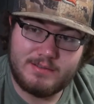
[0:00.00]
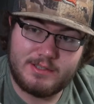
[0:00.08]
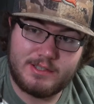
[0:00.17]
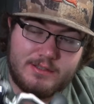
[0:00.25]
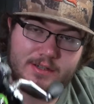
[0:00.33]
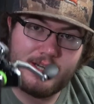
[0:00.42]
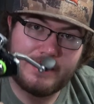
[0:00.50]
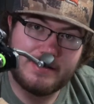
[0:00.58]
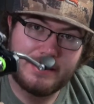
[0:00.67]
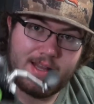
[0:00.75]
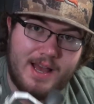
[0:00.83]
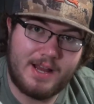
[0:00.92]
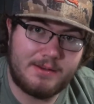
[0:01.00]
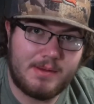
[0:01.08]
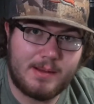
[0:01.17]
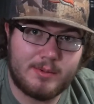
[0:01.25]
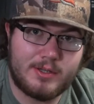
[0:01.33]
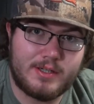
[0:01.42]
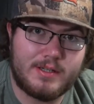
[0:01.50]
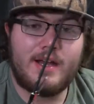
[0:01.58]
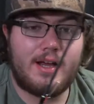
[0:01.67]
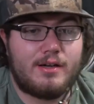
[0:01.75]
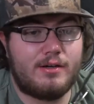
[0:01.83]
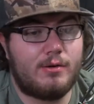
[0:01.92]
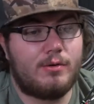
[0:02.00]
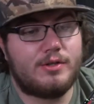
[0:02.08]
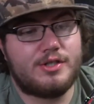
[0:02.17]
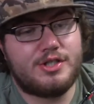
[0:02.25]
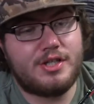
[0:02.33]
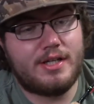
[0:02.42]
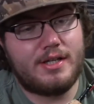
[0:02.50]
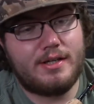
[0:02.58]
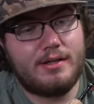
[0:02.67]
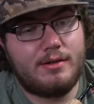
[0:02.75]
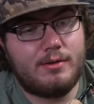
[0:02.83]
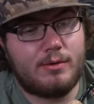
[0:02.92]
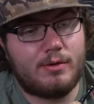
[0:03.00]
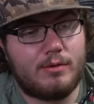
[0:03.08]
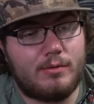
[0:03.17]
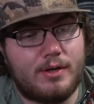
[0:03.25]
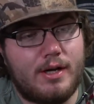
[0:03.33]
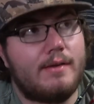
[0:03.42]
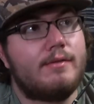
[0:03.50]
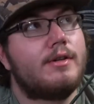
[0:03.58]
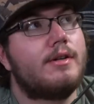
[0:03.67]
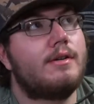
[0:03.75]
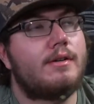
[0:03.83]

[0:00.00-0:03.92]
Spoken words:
It creates line memory, and your jig or whatever